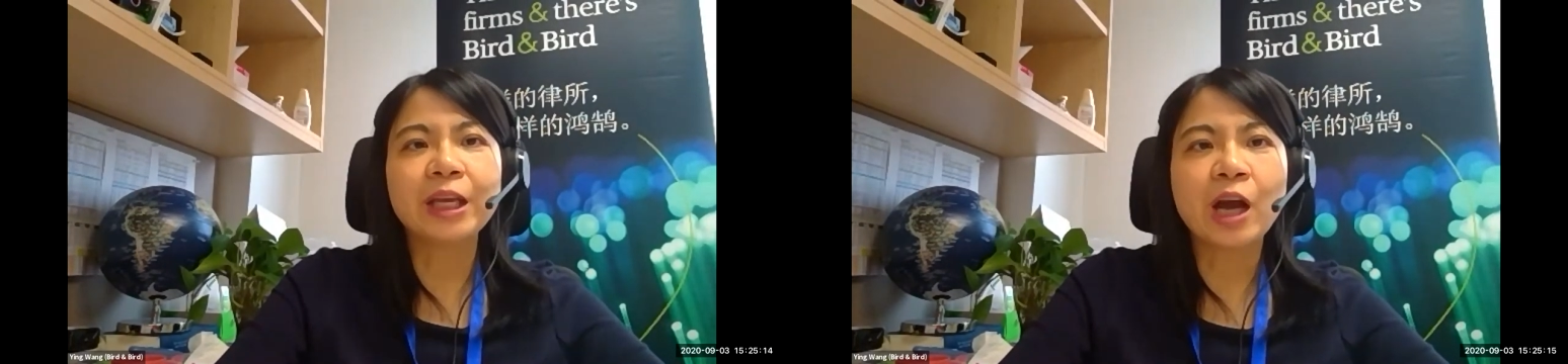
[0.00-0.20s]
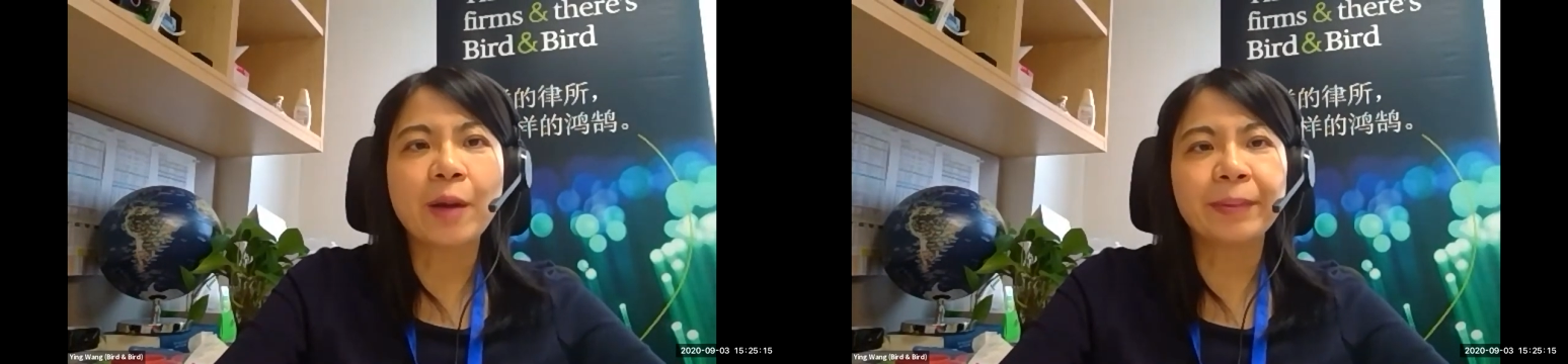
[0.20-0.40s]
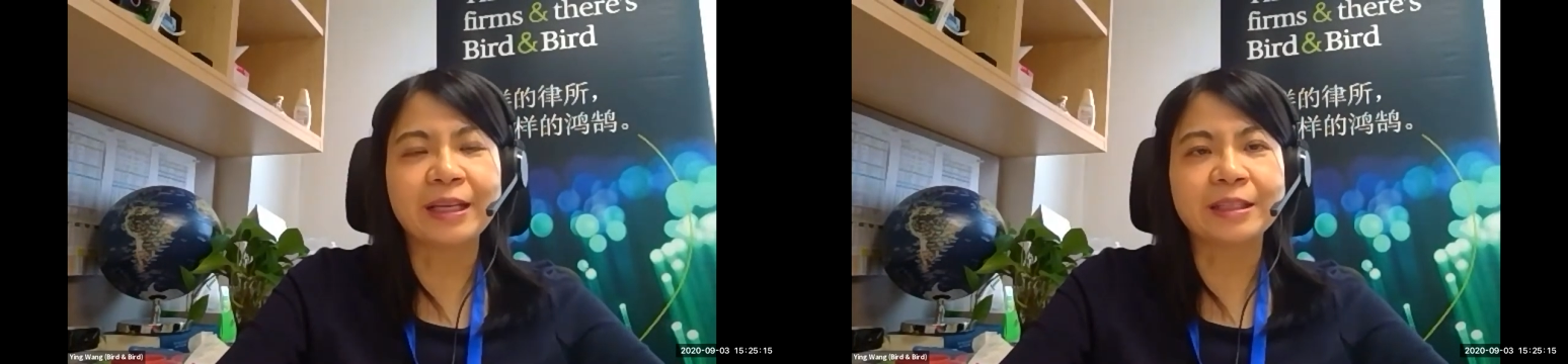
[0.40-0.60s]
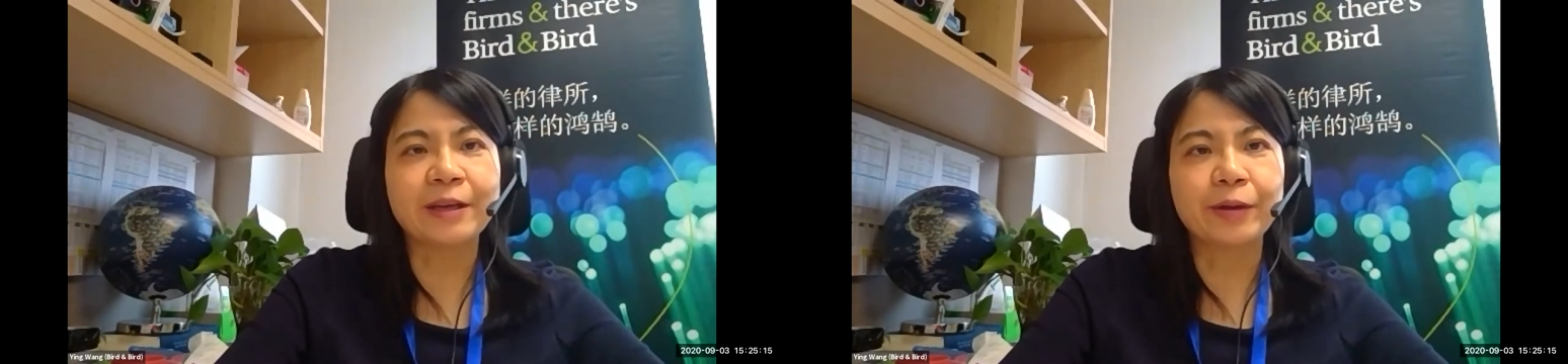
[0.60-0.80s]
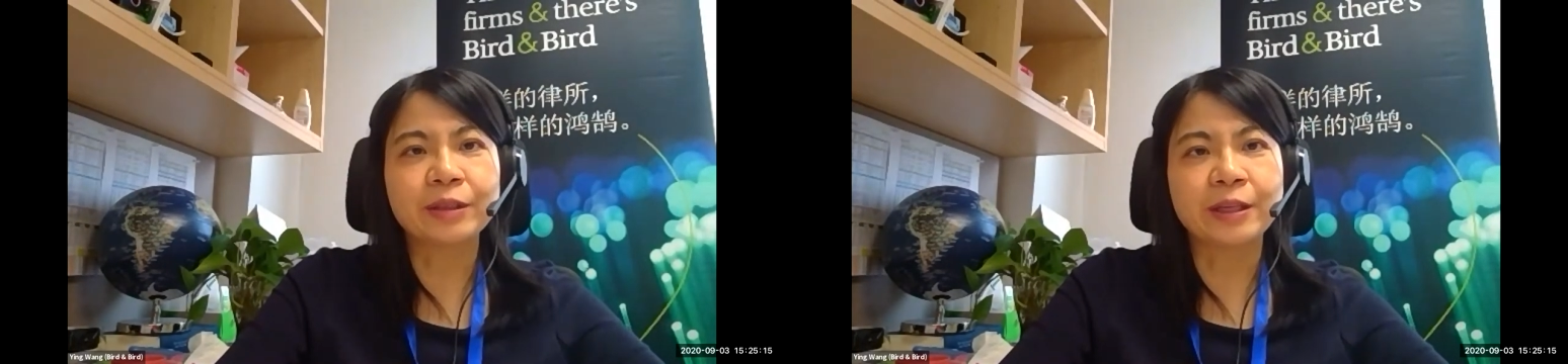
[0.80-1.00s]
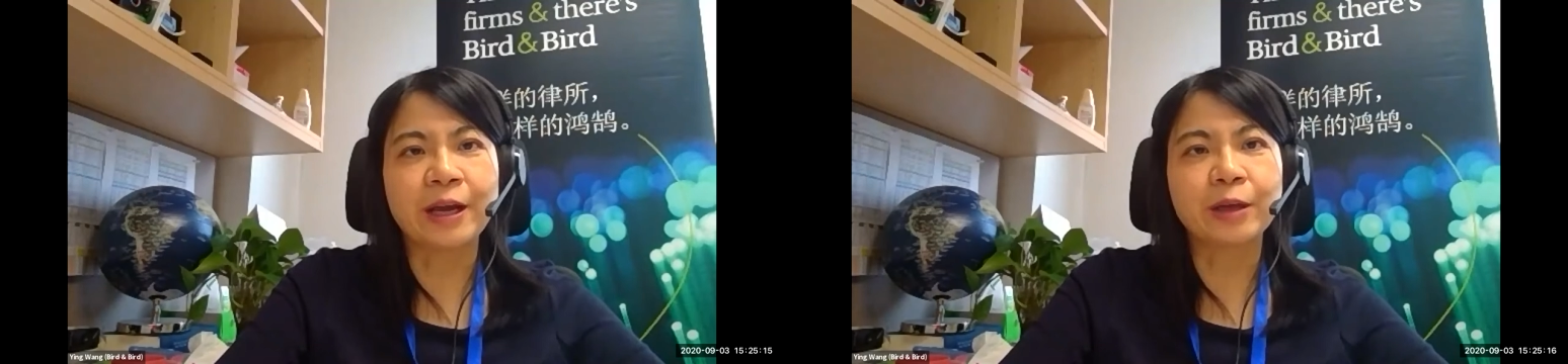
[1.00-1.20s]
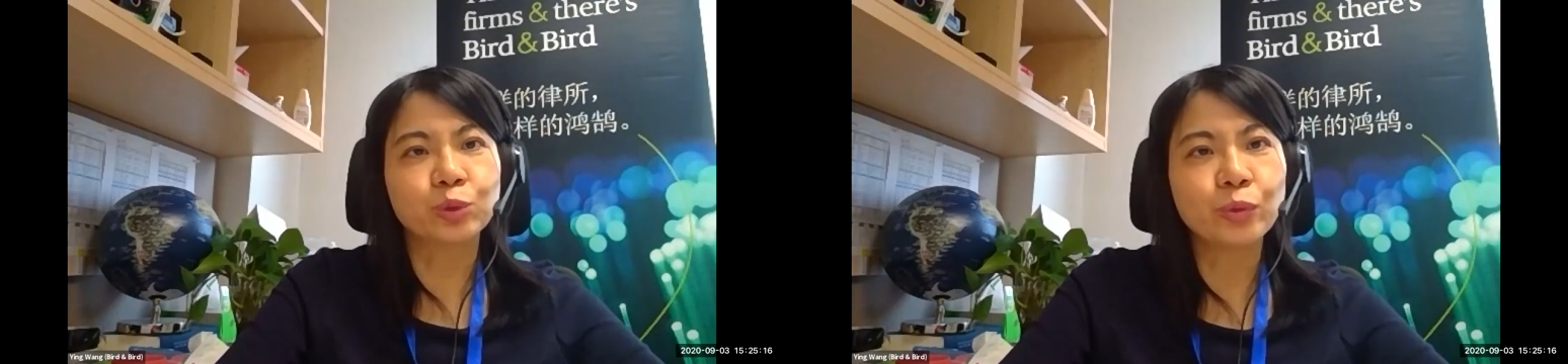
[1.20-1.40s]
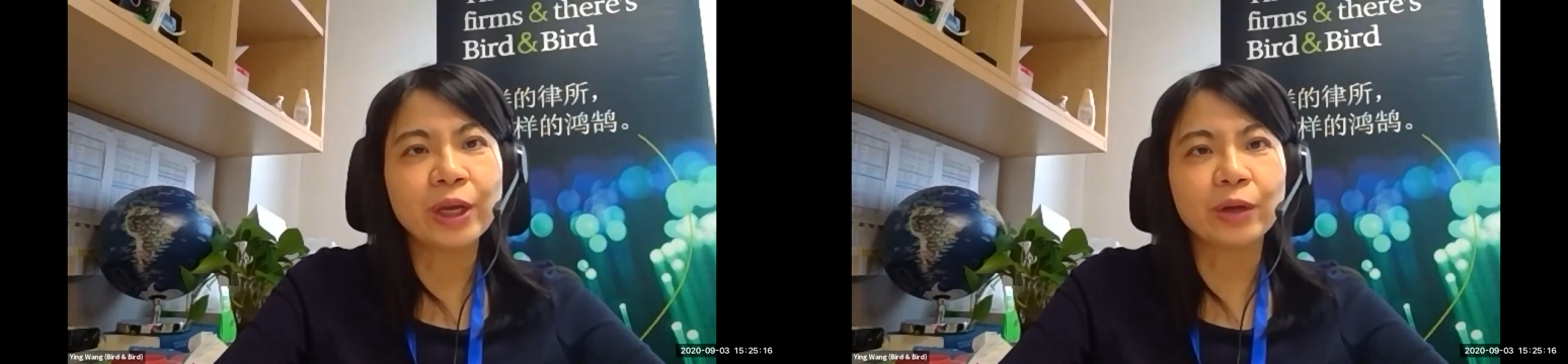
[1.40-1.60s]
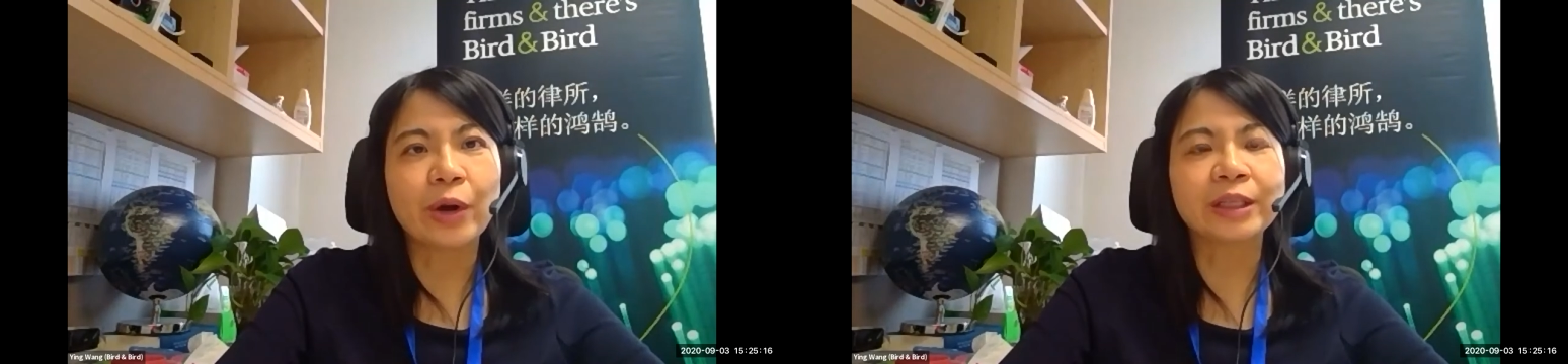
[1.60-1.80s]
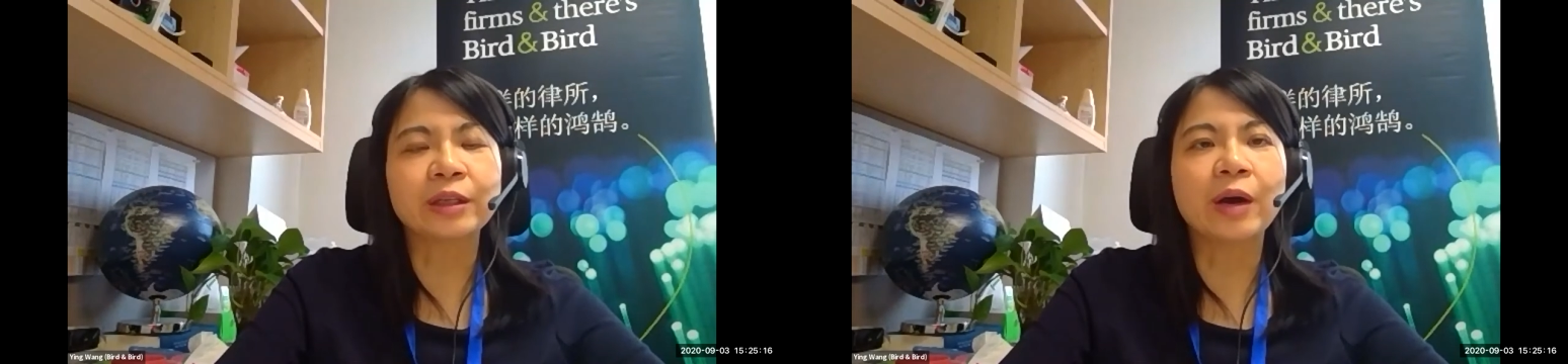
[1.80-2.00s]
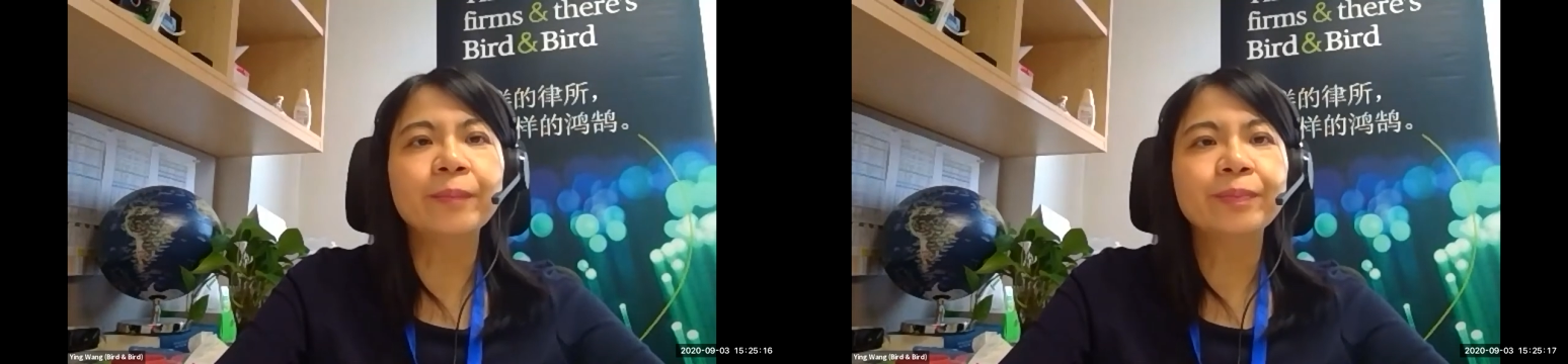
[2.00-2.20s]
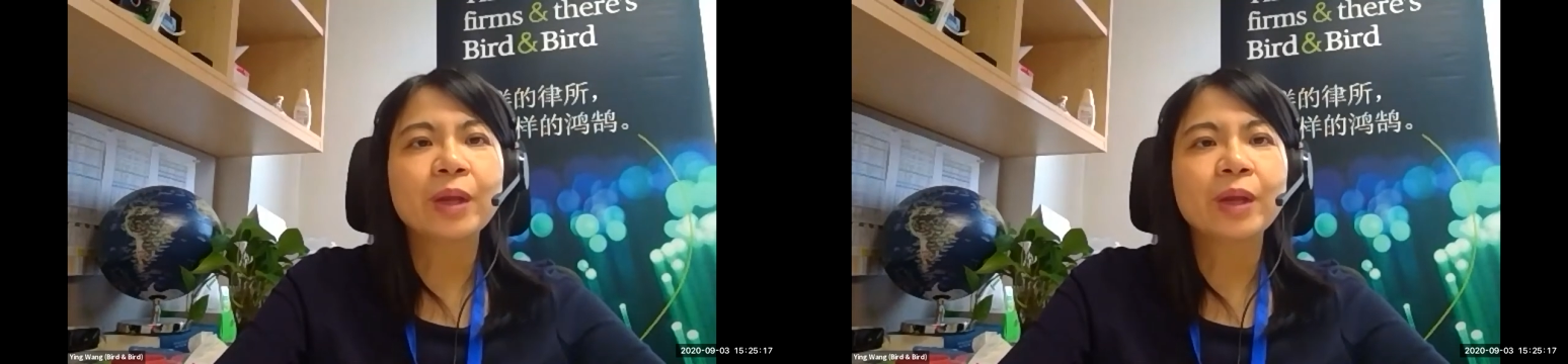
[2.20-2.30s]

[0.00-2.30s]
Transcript: companies they are doing right now,